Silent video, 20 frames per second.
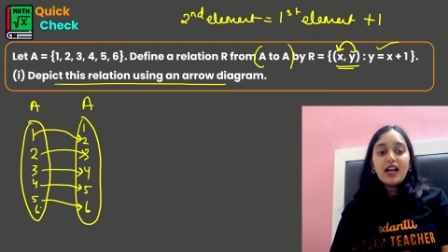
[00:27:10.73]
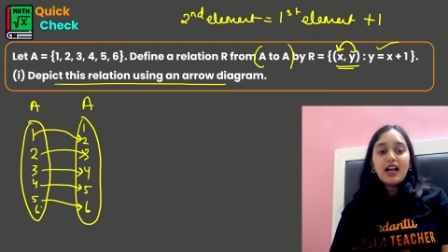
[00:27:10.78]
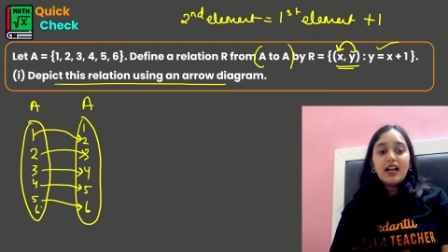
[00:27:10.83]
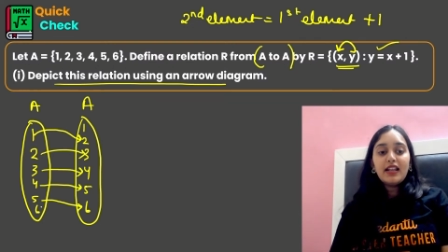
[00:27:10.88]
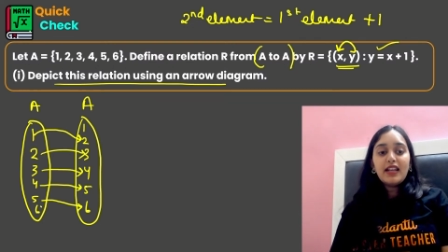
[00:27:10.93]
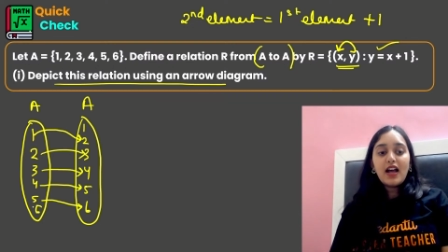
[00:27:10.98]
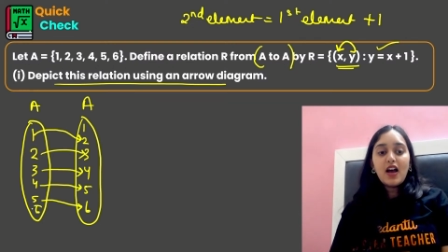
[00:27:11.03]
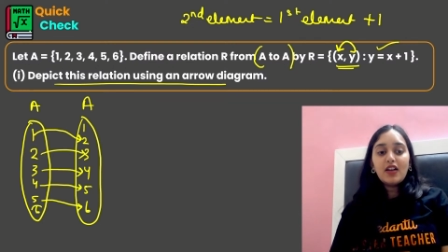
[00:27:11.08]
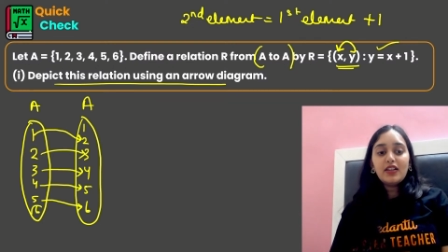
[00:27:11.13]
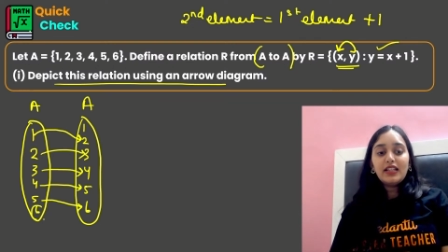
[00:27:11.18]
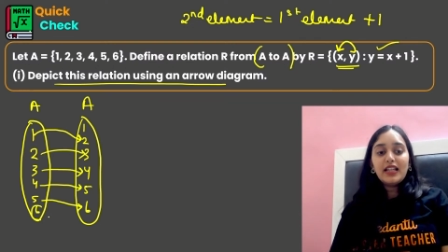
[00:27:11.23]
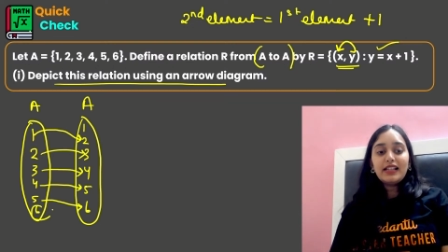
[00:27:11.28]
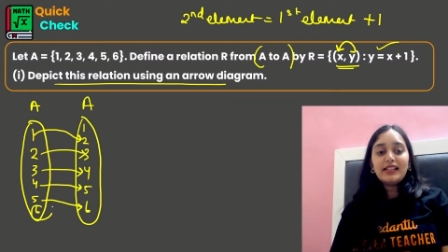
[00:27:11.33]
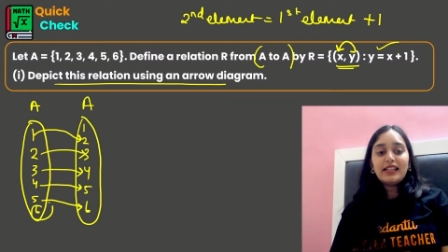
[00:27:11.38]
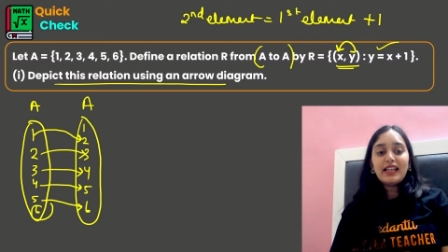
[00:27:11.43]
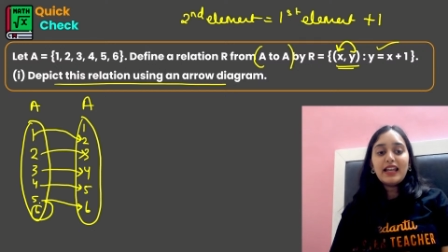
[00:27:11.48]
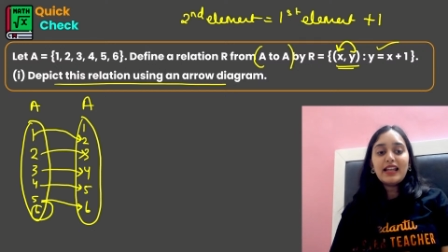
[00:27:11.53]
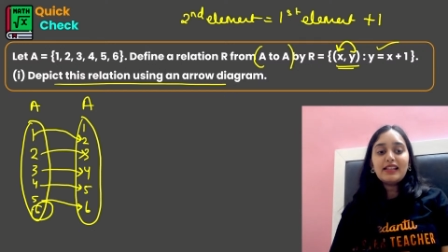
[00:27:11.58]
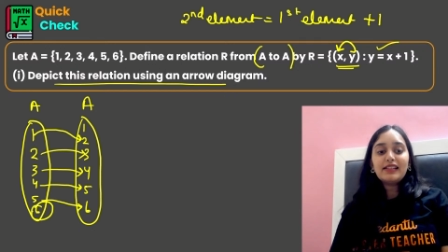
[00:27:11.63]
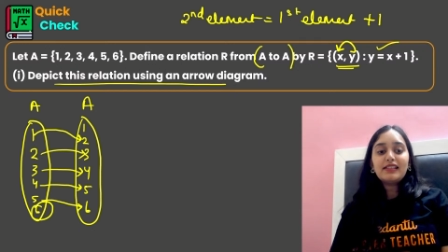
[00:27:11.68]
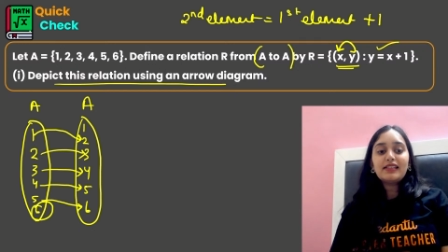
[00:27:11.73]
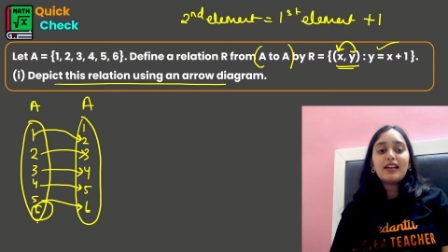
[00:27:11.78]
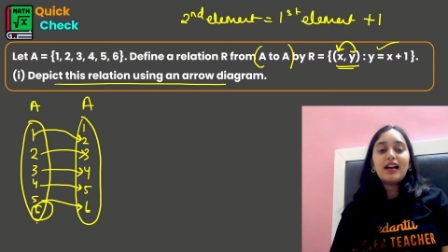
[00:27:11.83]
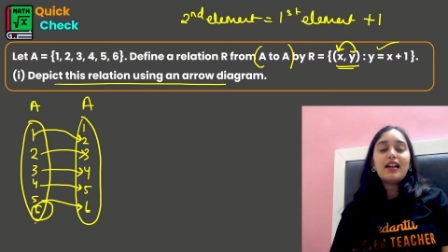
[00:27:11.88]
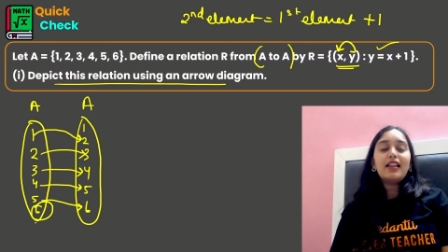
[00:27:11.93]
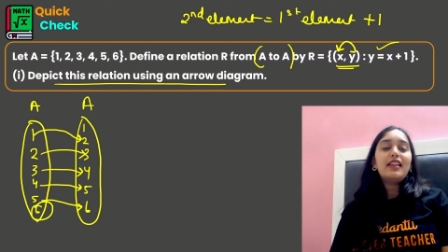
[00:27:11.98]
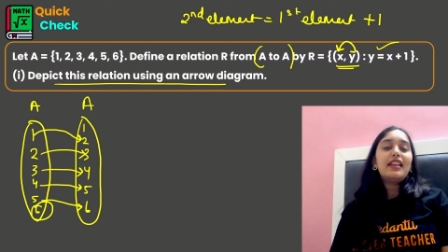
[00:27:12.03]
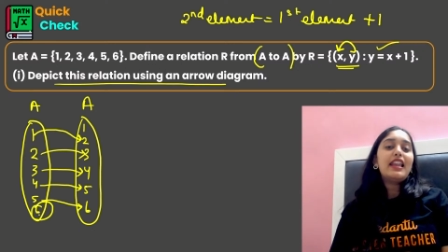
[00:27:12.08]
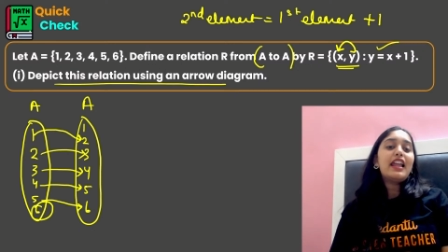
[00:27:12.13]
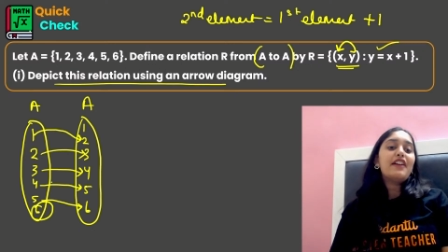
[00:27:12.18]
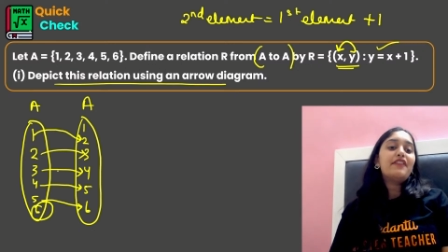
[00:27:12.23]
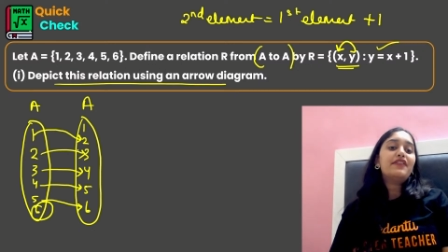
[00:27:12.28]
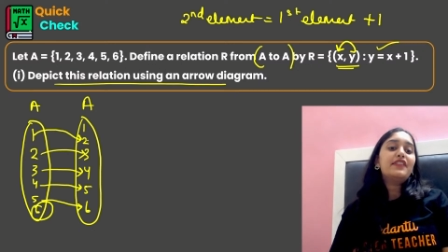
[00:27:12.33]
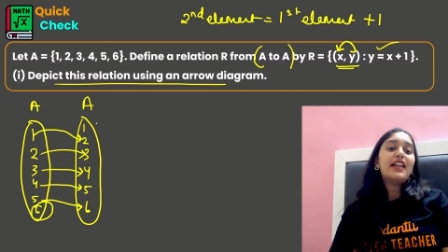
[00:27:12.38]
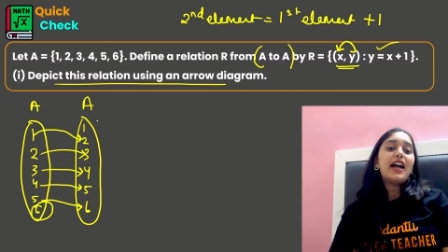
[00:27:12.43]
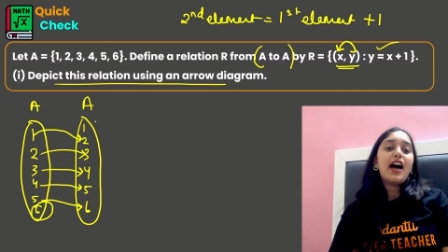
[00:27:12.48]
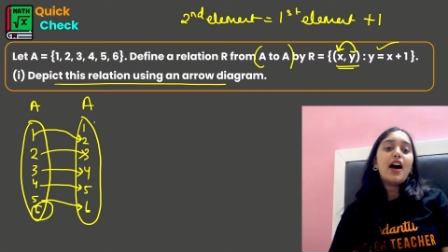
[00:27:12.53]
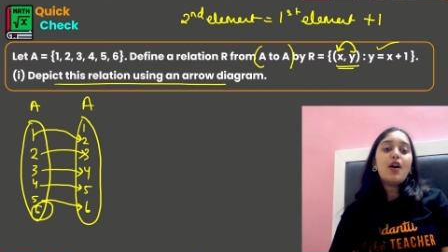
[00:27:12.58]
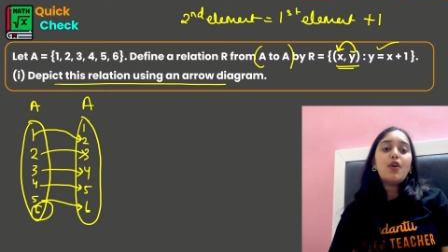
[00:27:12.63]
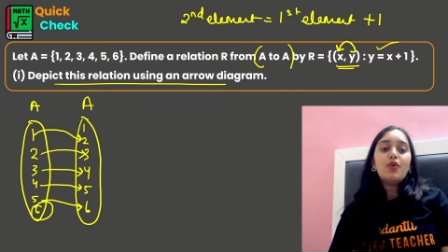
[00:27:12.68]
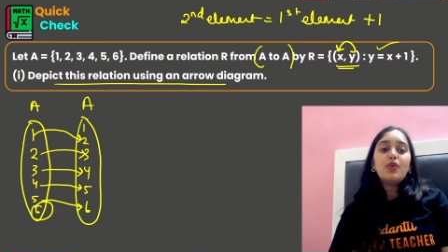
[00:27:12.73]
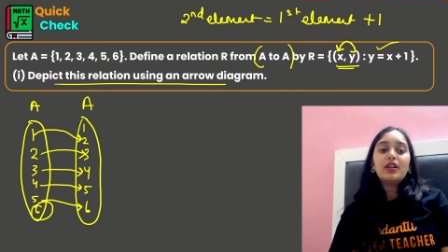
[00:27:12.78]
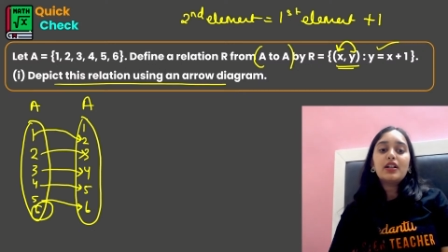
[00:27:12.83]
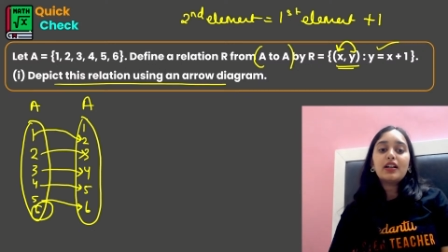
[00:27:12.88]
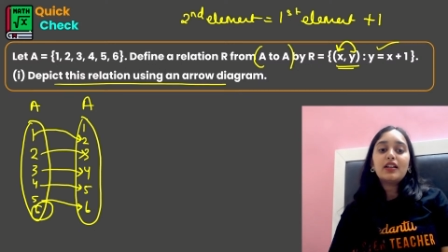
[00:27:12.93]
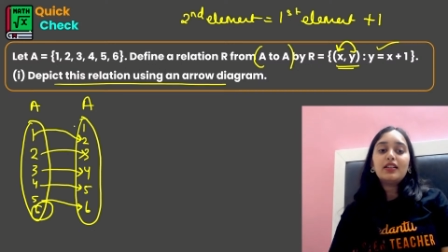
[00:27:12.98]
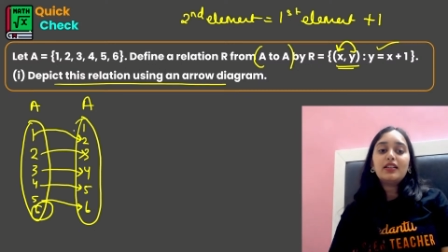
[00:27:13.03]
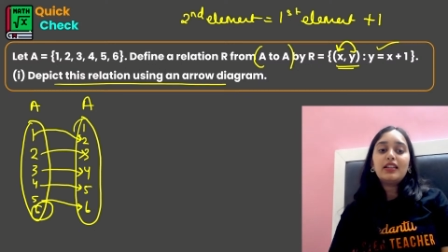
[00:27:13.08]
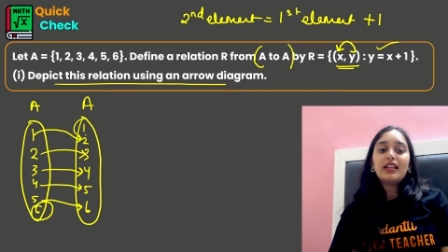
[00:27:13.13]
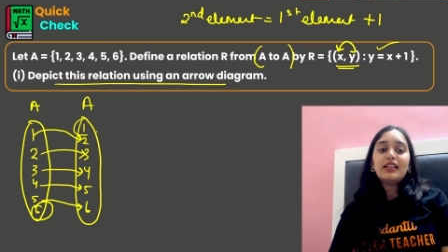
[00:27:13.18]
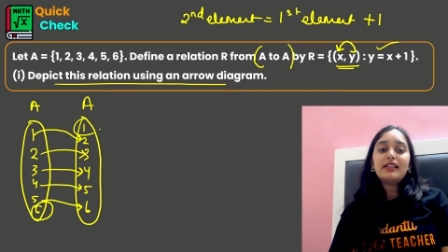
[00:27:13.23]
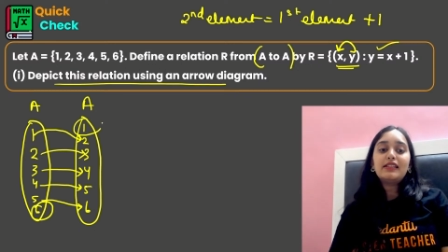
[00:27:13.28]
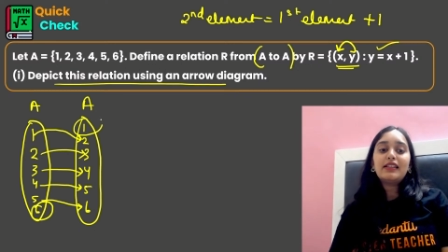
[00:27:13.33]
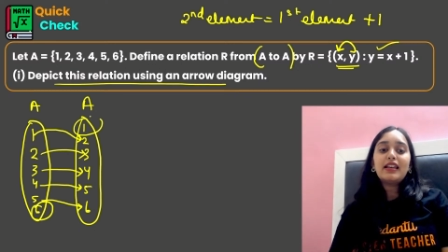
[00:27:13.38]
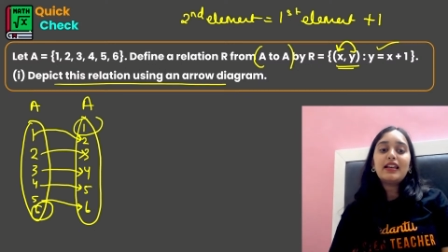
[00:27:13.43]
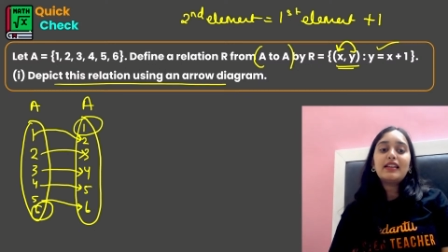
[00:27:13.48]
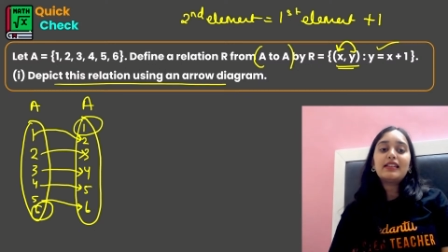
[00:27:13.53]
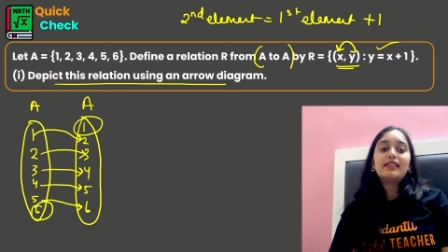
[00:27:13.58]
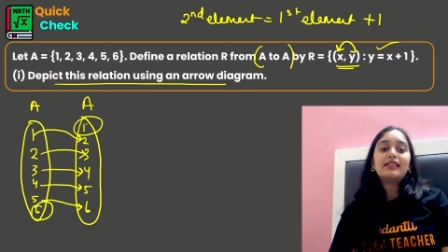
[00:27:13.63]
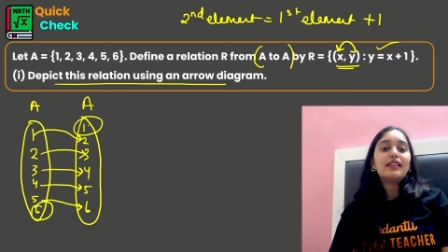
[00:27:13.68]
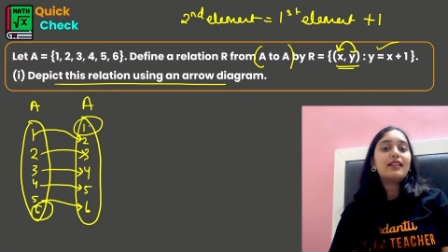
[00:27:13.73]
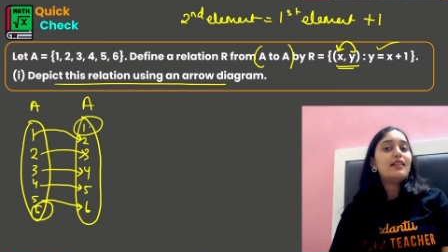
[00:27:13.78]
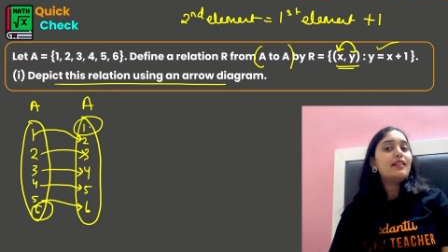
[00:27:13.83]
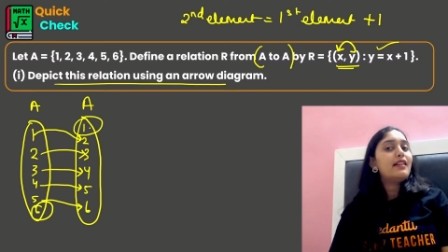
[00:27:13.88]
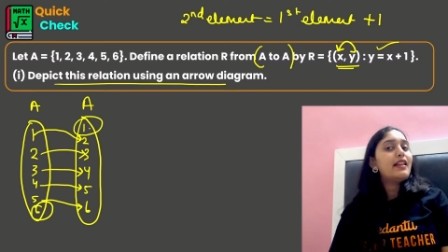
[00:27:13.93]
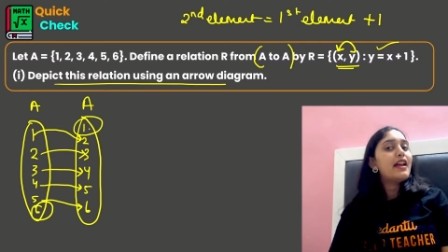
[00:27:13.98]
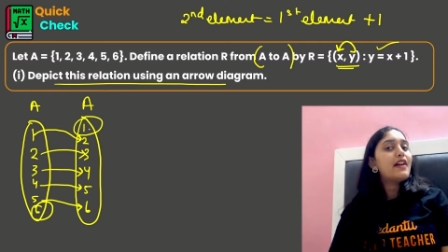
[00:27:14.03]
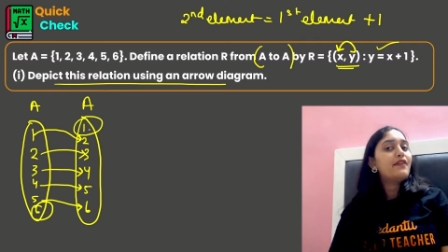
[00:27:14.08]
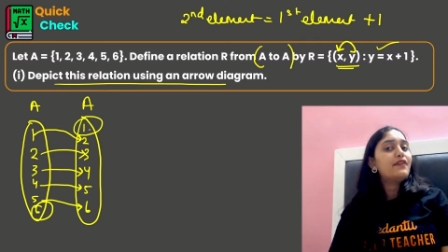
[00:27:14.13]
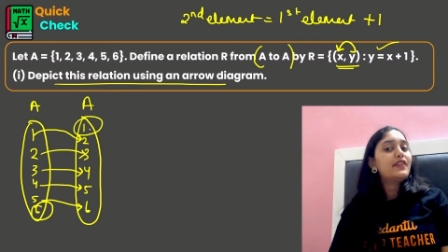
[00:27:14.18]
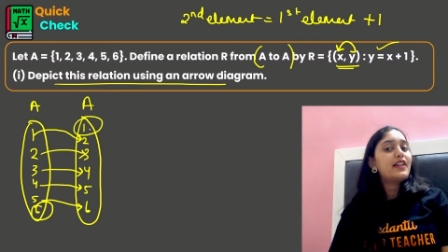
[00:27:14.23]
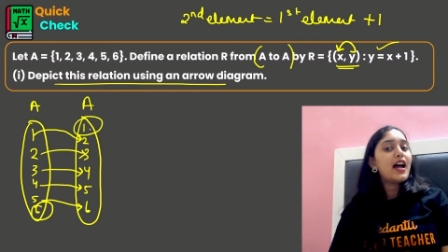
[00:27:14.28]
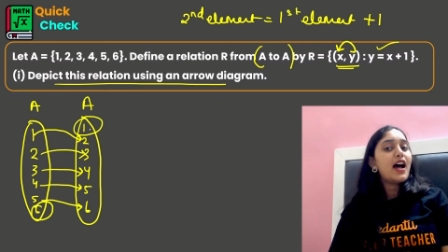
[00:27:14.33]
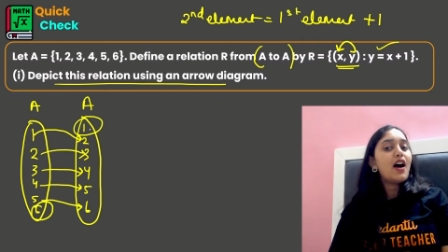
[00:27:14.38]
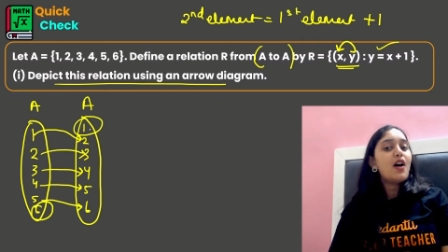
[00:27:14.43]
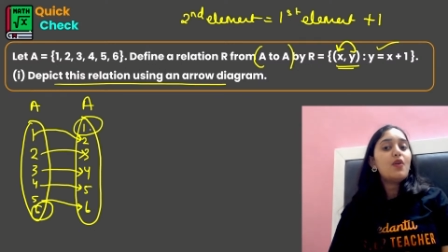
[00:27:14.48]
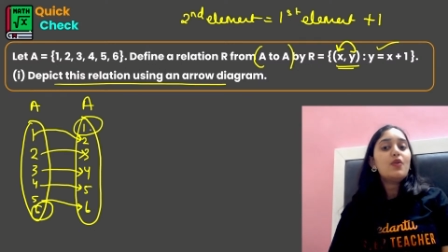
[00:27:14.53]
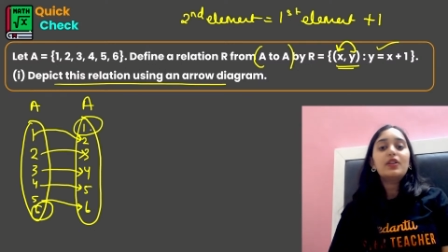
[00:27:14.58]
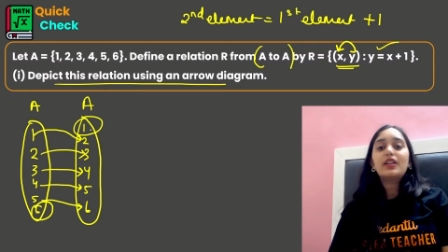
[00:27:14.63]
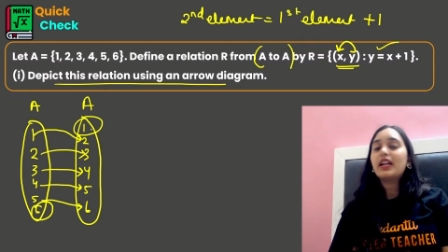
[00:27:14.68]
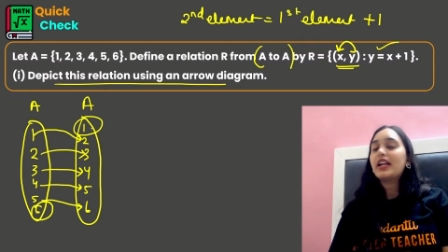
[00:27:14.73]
Now this is left out, this is left out.